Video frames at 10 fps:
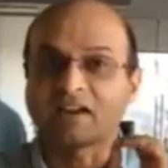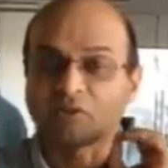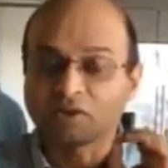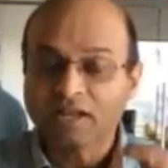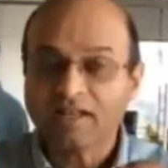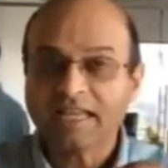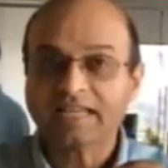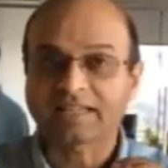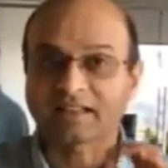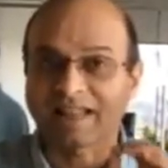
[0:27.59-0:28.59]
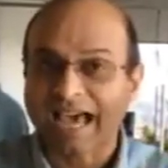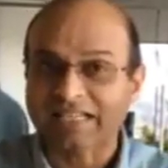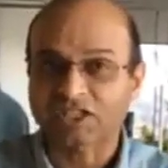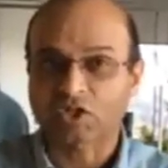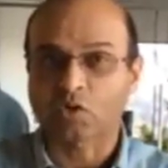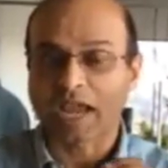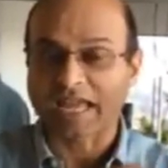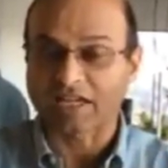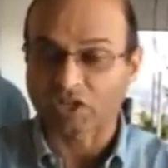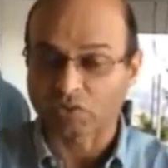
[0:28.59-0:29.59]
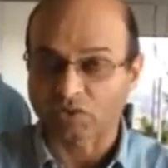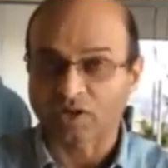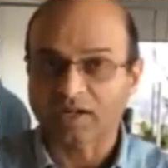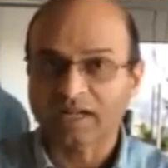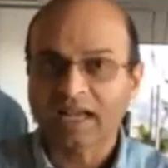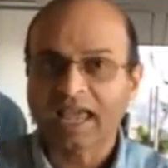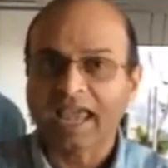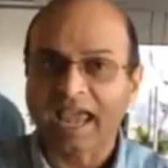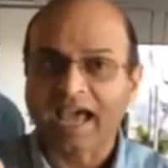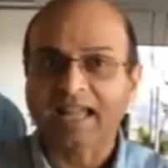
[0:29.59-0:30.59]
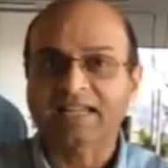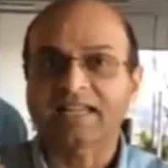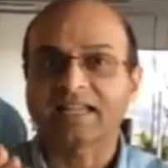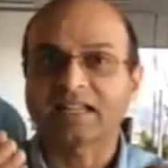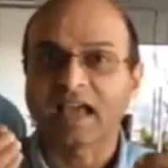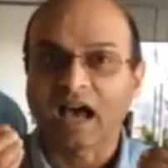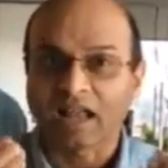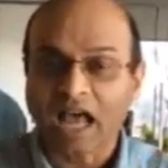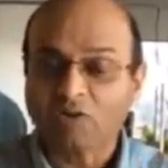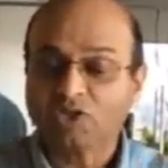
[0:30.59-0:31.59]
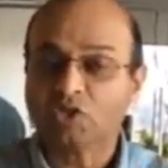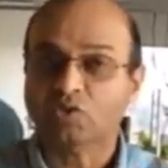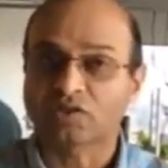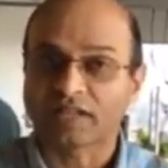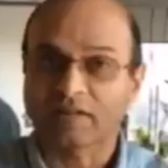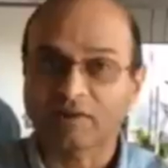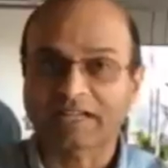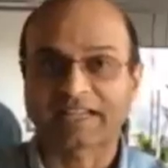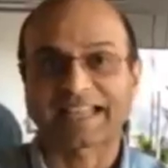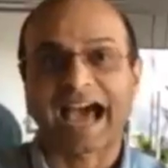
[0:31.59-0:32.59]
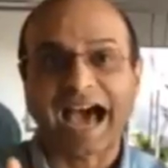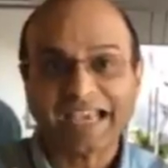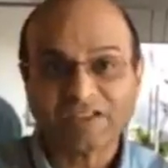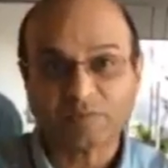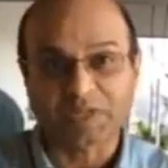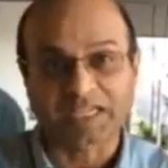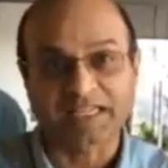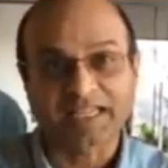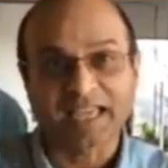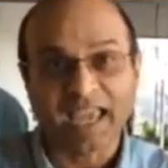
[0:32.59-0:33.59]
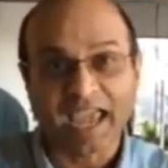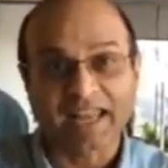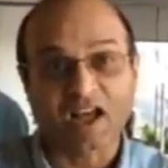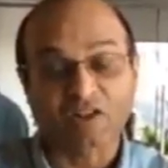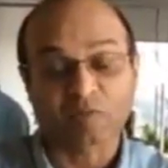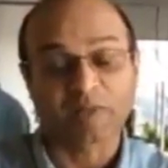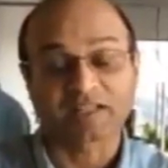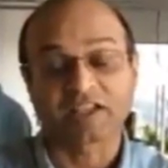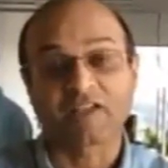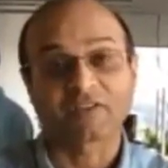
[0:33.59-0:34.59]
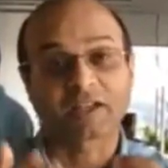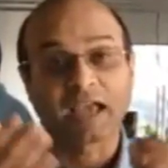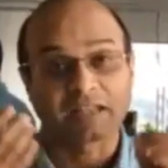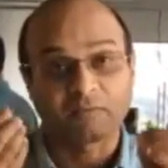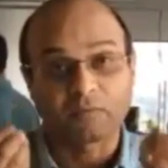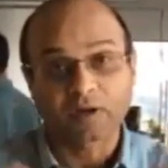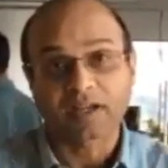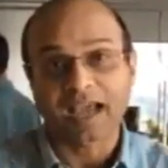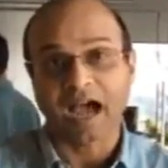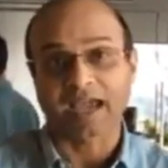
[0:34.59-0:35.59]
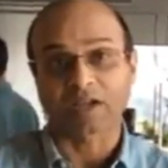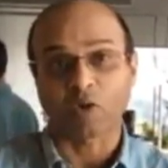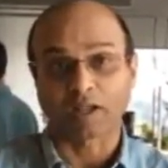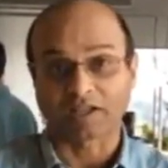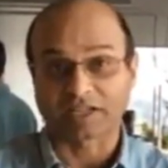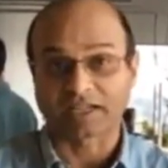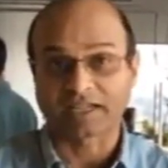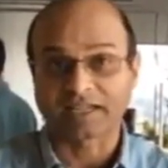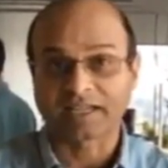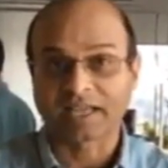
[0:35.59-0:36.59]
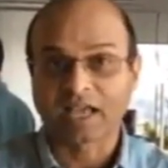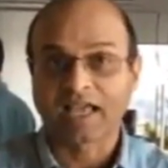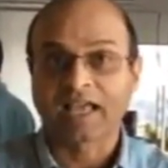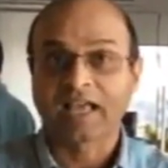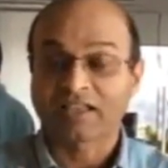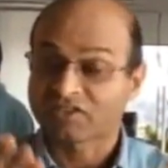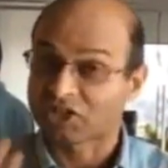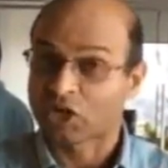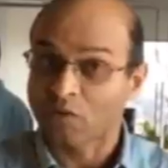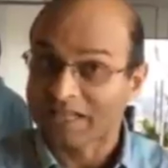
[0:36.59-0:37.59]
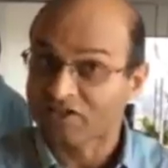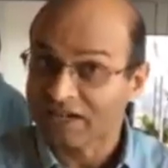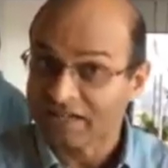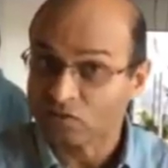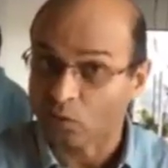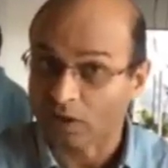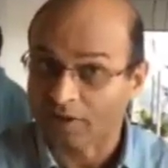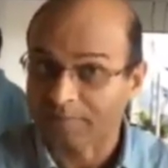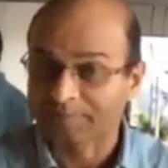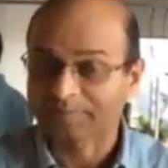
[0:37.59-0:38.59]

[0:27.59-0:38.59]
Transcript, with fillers: really delights your end user and allows you to deliver it at a high speed and ultimately at, a very high quality. See you at Jenkins World.